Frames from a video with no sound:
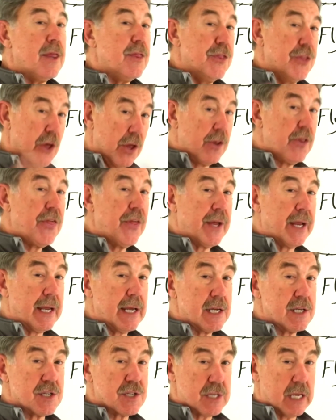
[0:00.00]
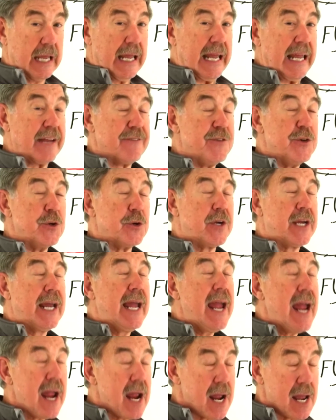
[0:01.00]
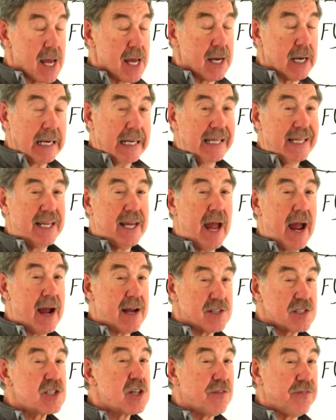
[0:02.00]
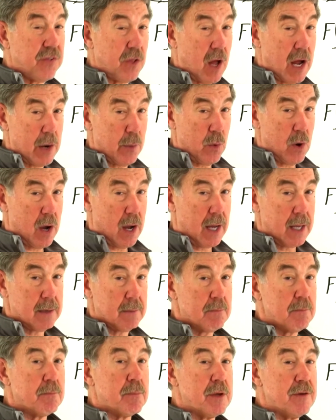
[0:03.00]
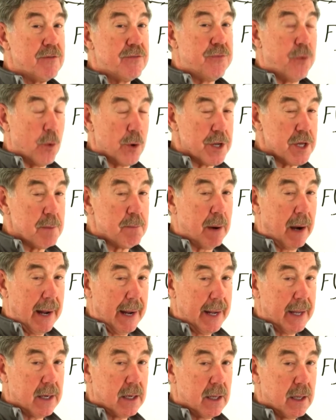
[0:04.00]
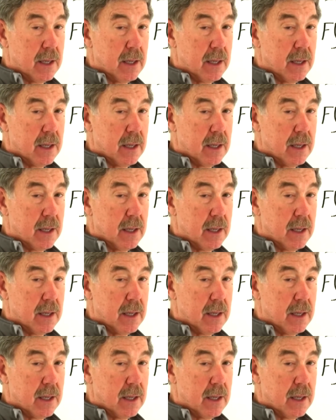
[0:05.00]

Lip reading: The other thing is, if you can, cast a fly rod before you buy it.